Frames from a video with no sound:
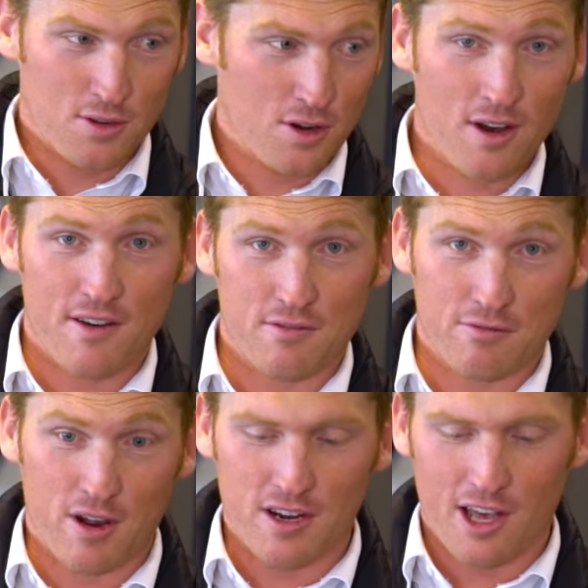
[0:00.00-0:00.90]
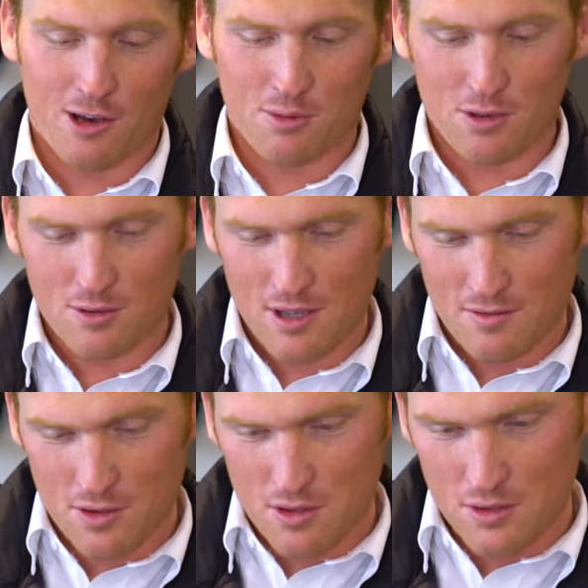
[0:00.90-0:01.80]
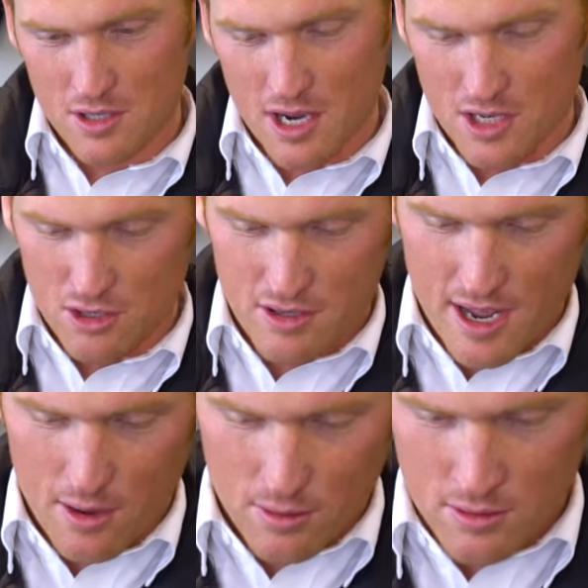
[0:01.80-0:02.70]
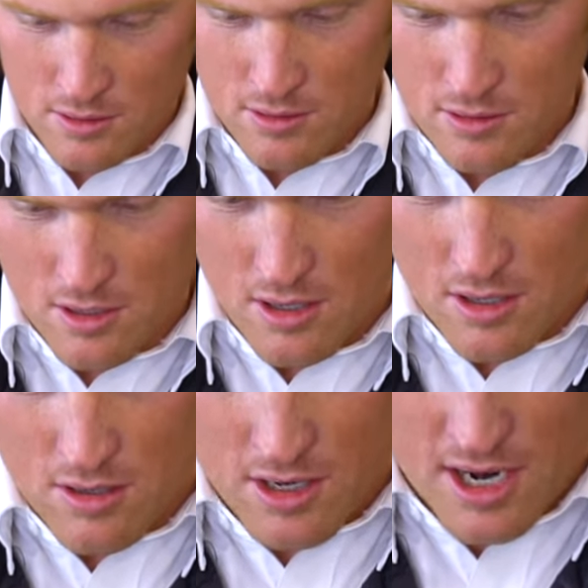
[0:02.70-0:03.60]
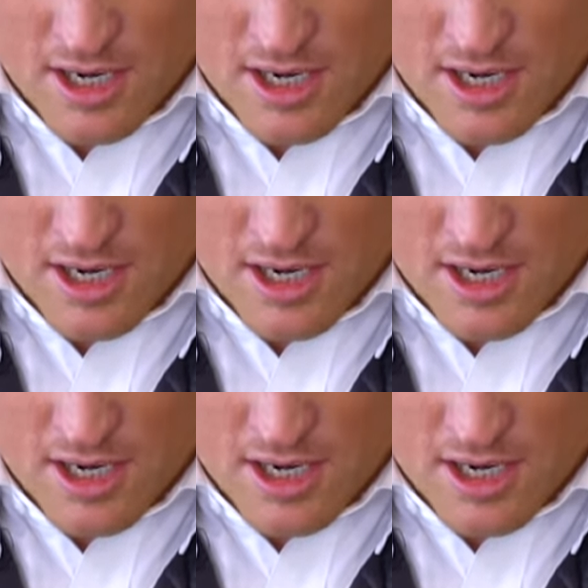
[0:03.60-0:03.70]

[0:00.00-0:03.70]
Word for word: you don't have a friend to help you, if you use an extra dowel, you can